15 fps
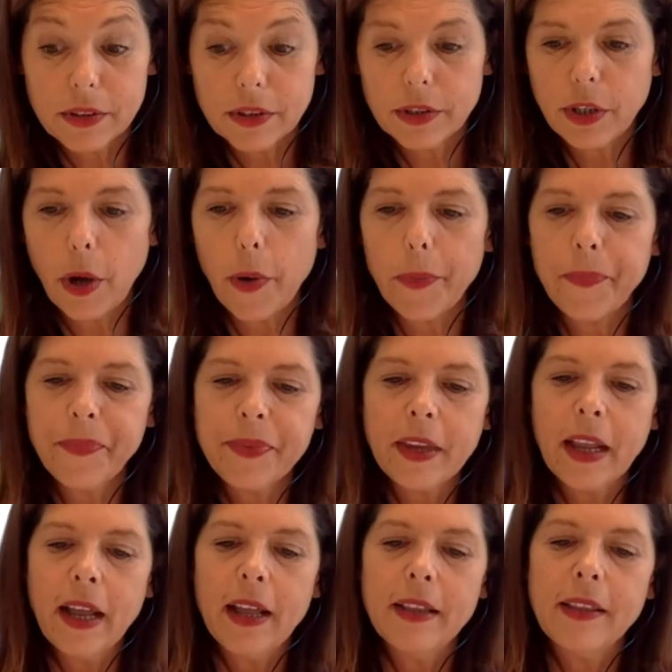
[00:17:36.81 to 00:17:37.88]
So
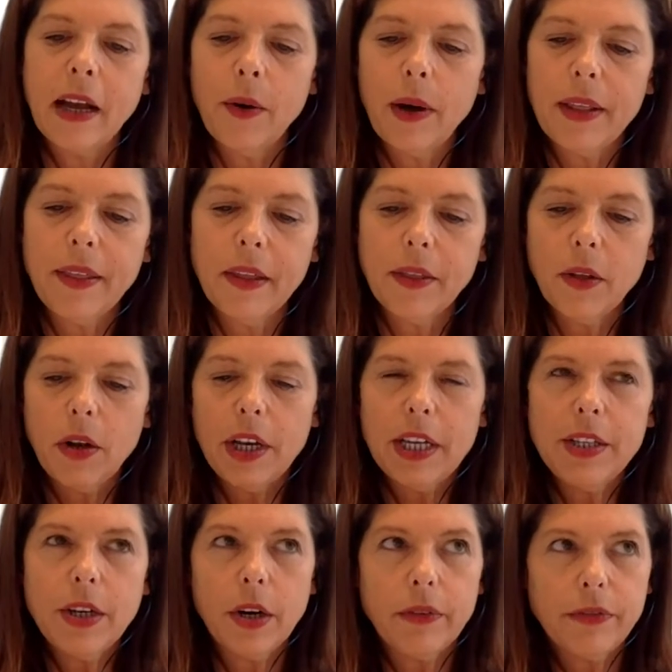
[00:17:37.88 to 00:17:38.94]
now I think the
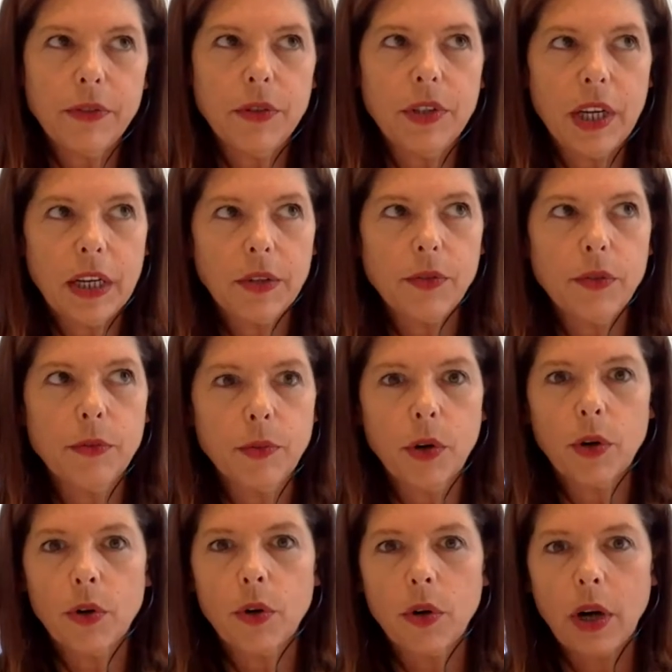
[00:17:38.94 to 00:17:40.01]
leader of today and
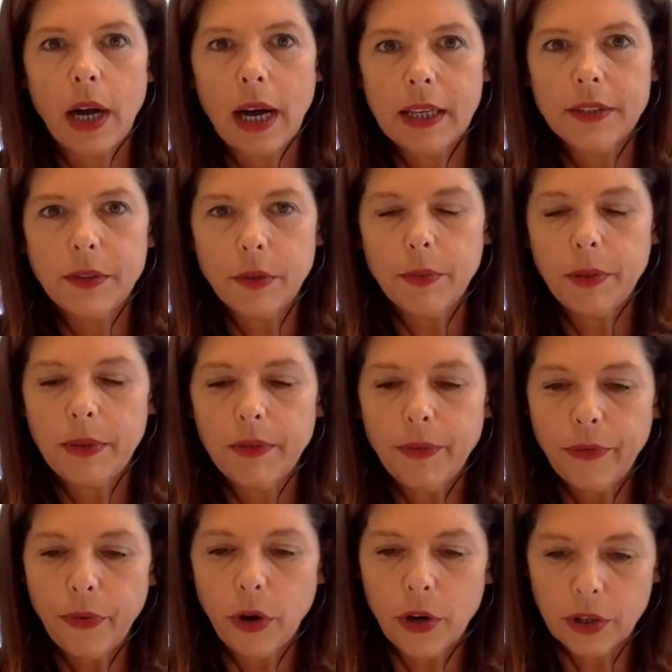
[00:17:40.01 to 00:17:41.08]
tomorrow has to be
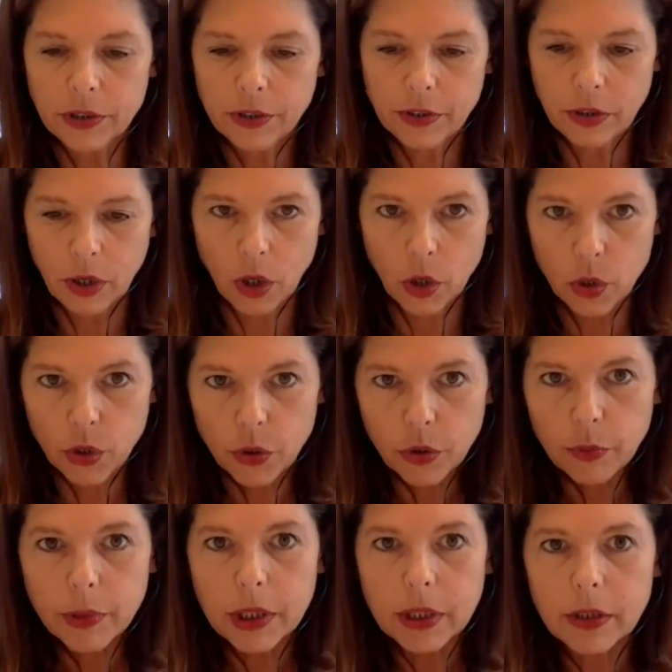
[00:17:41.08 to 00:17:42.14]
first
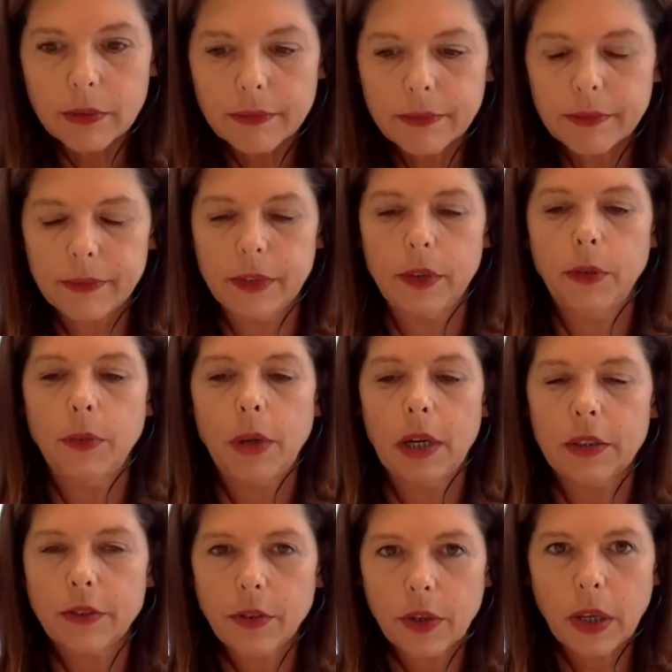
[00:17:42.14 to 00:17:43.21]
human. So we
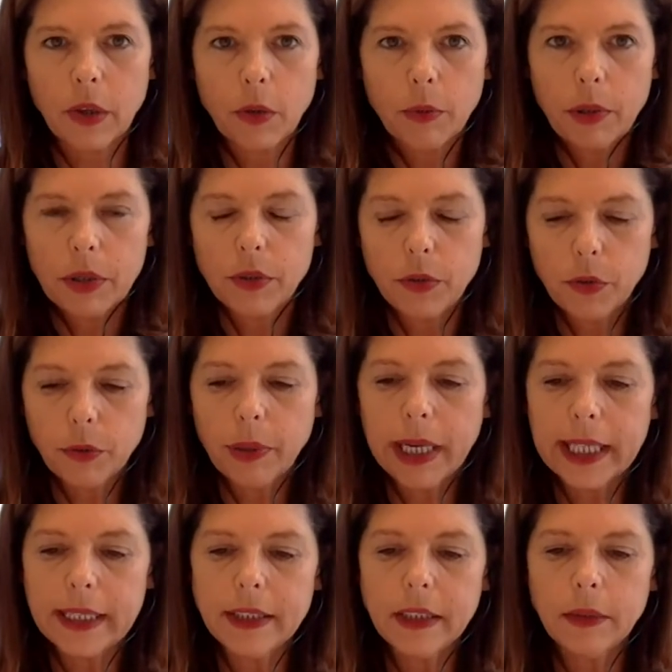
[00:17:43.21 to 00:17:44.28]
are talking about
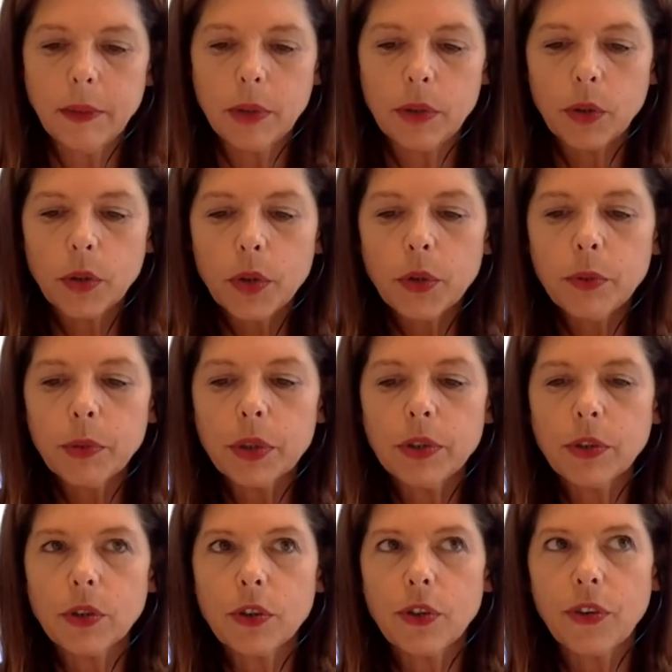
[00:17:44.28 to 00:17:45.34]
humanity, but a human.
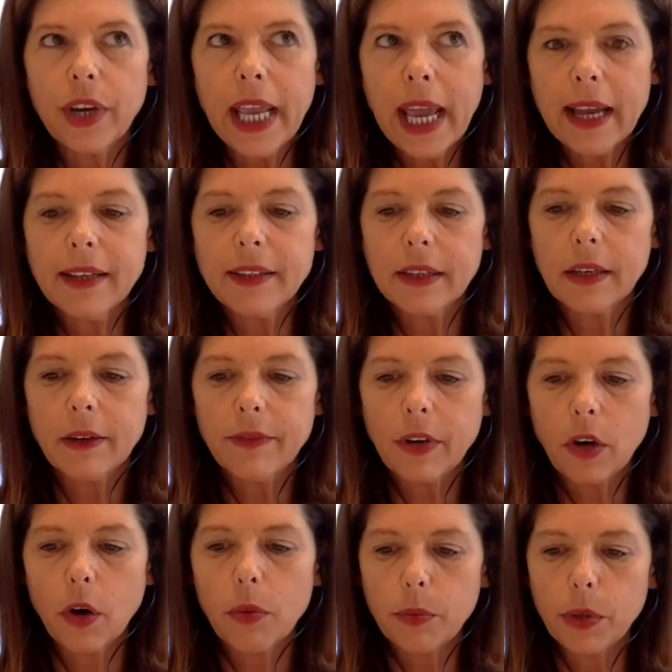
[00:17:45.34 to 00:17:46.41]
So create an
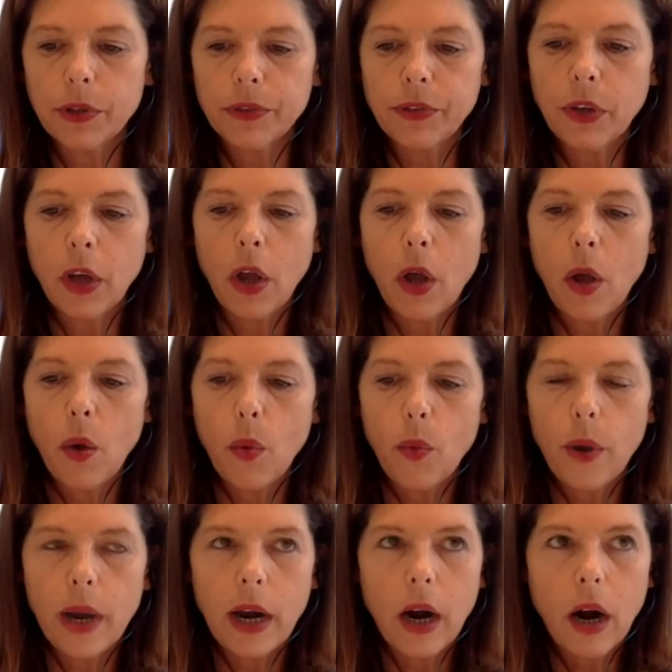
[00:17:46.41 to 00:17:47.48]
environment
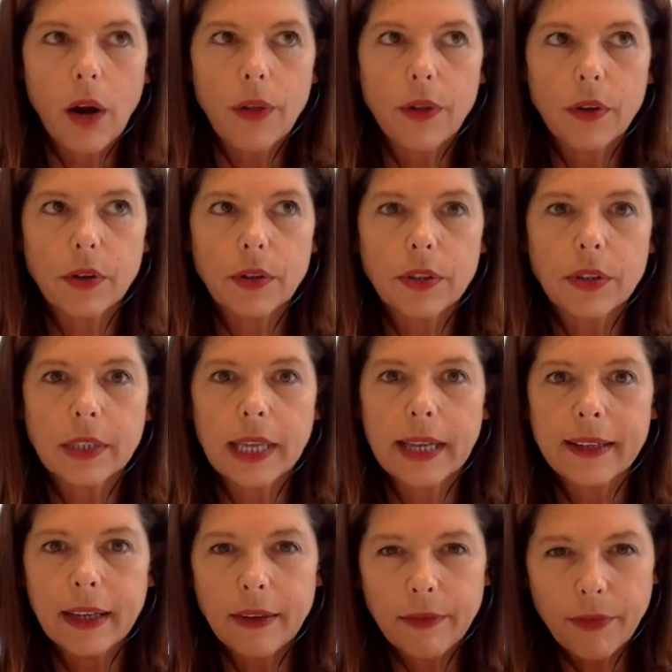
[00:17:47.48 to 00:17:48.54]
where others
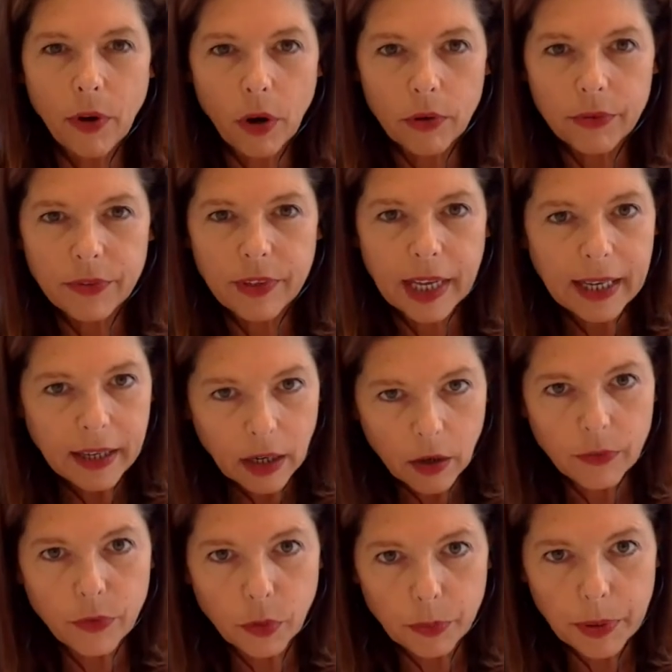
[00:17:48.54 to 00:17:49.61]
can evolve. Take care
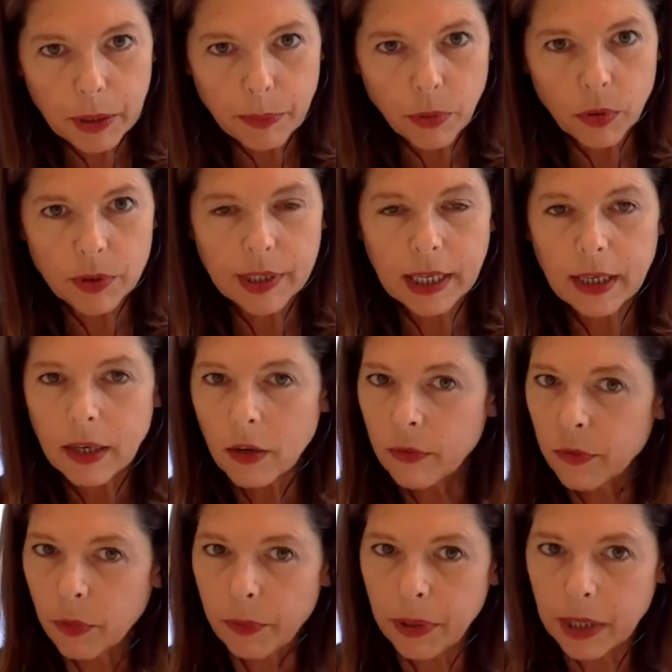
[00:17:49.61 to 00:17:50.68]
of your people. Take care
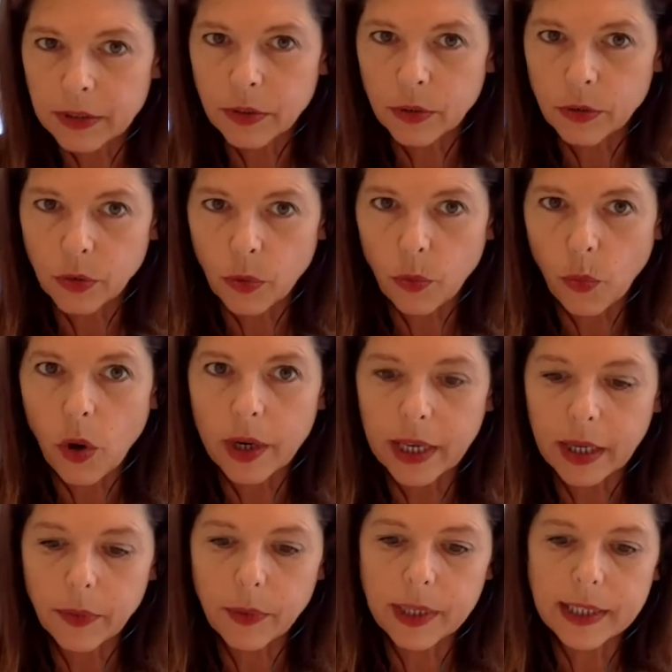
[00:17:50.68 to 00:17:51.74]
of the person you're
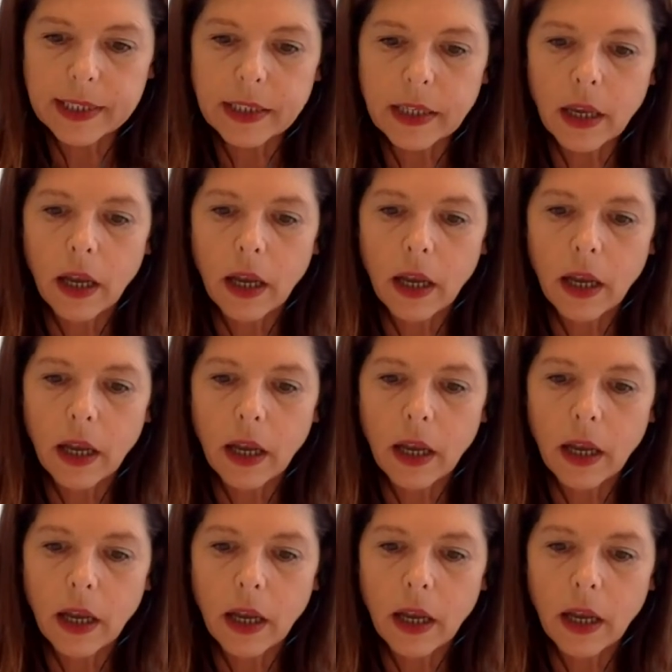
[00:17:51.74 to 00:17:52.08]
working with.